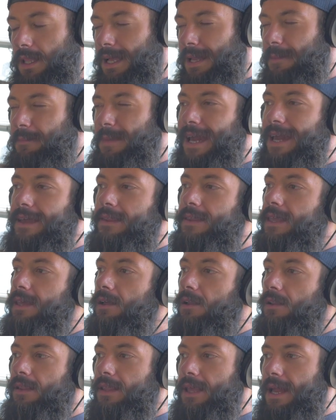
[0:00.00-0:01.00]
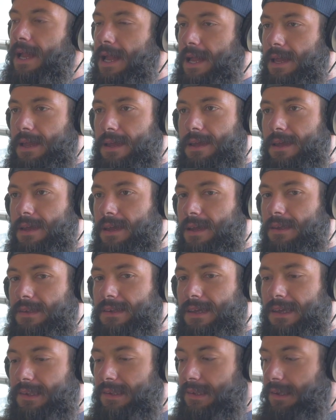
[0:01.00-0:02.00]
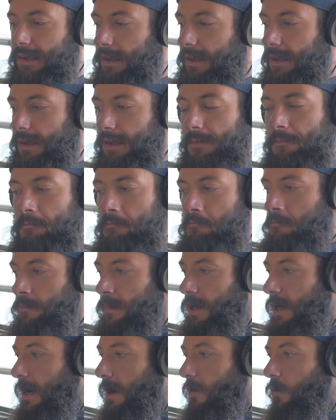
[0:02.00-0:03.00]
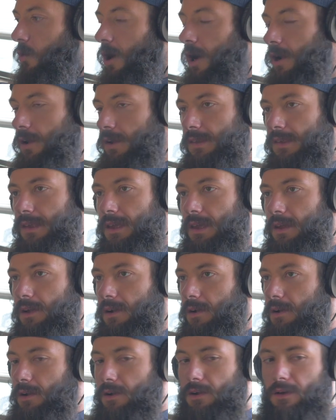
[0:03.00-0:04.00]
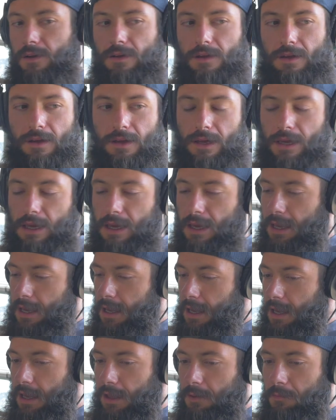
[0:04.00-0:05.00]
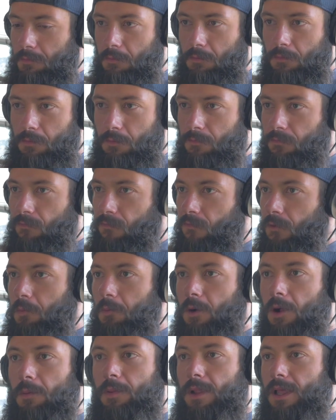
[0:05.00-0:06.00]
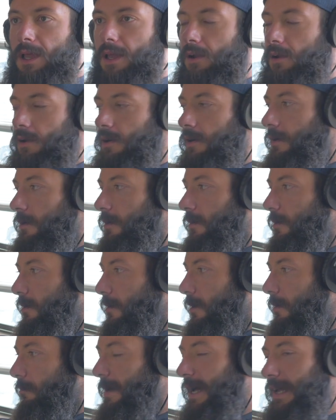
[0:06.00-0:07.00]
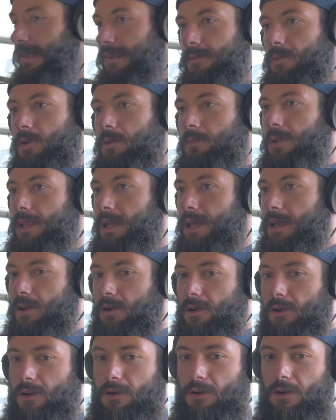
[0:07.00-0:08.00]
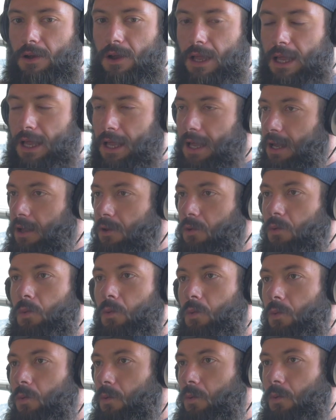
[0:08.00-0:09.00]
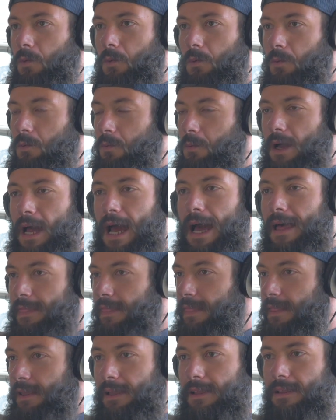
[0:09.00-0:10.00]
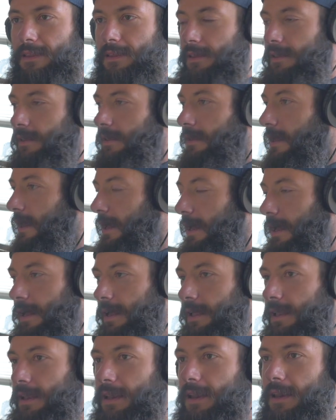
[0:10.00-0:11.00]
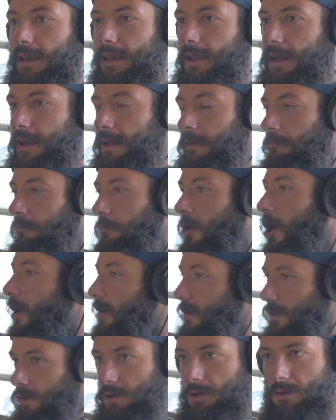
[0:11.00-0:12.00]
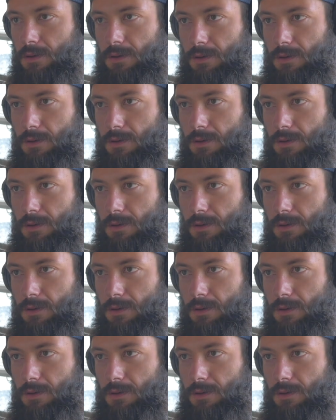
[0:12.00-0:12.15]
Like my ideal day is I see a water skier, a football player, basketball player, canoe athlete, and a boxer.